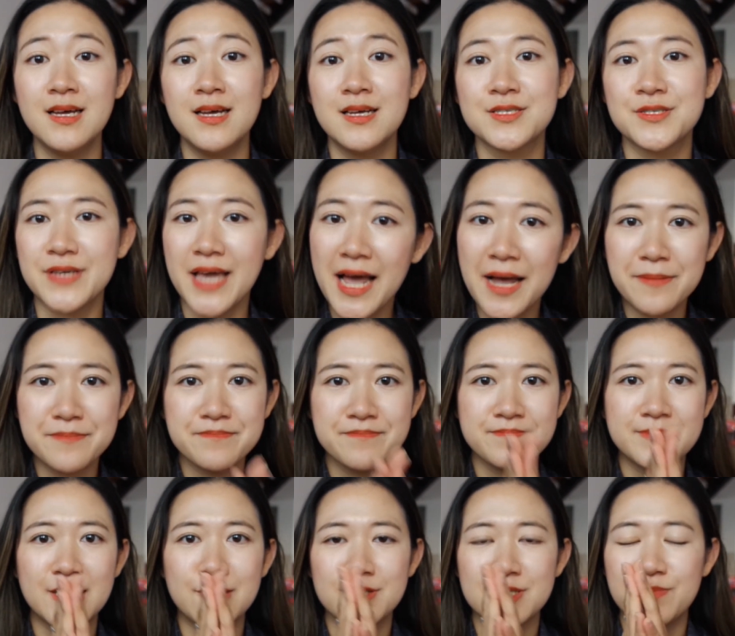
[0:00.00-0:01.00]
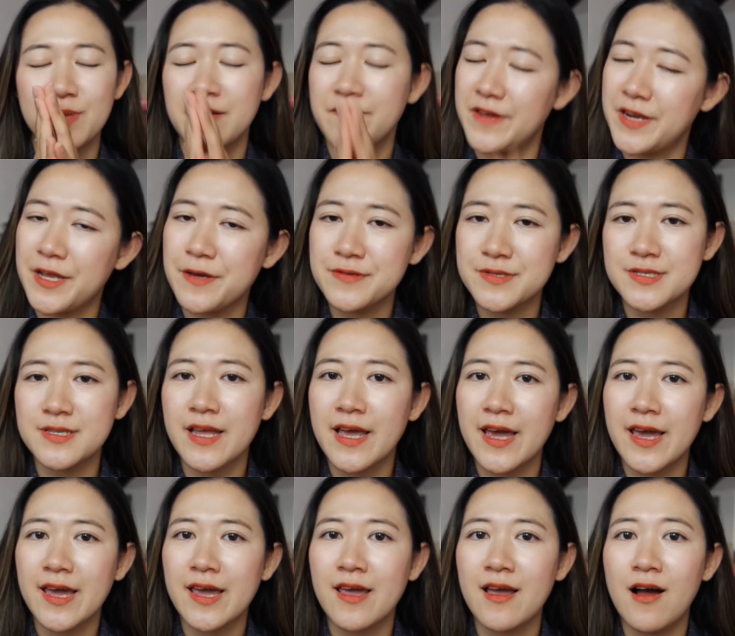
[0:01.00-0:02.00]
So yeah, that was my video
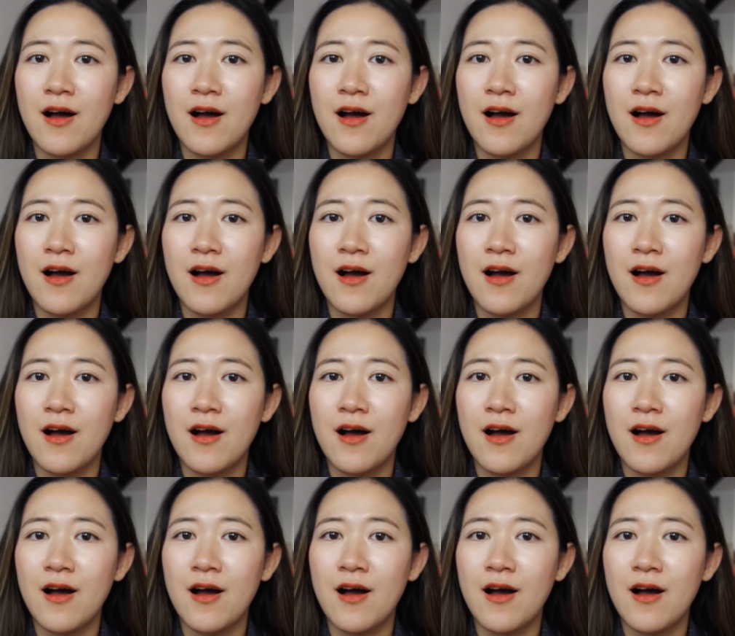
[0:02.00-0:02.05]
today.